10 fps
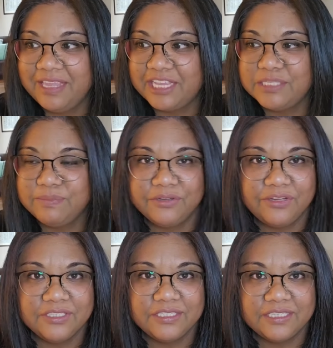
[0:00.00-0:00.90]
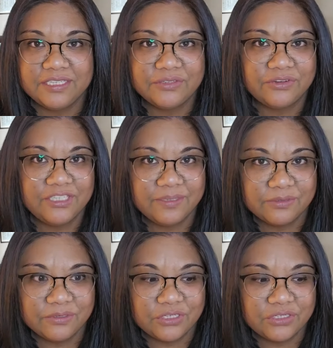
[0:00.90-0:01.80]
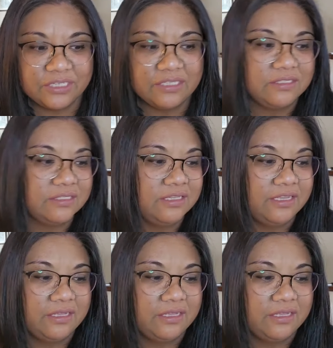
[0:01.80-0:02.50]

experiences or tips or tricks